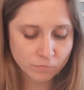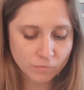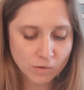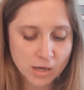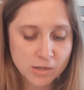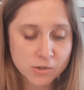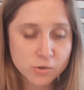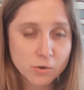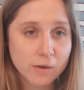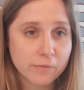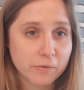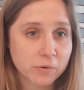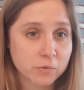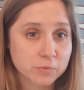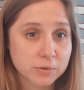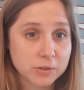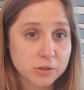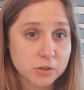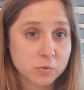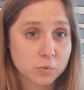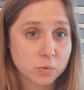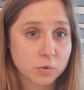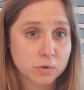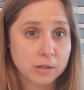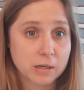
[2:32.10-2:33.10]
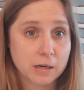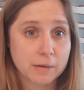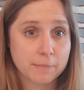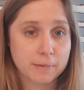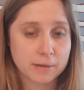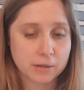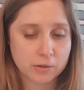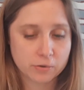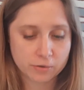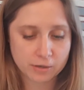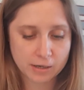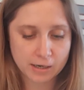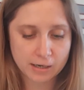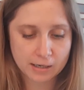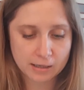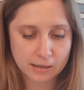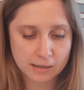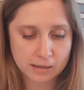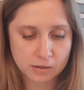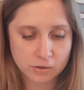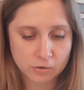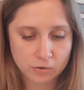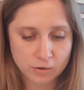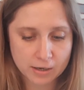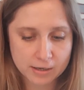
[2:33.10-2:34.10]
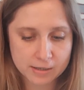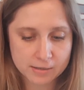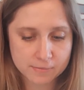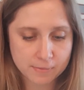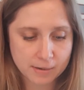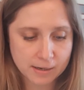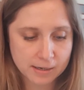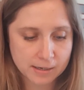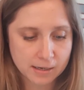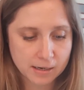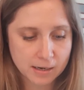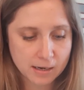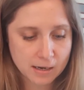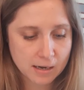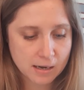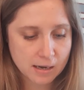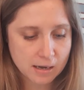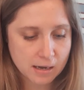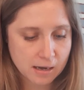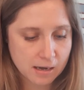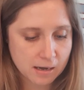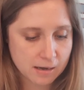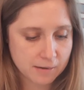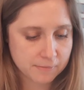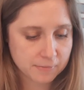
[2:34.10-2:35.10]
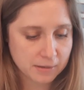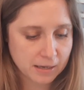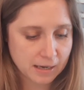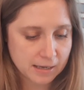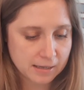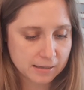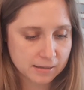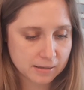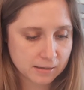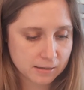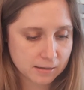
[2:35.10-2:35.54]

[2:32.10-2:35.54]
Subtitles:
I do have a ritual that I've been creating that you guys might get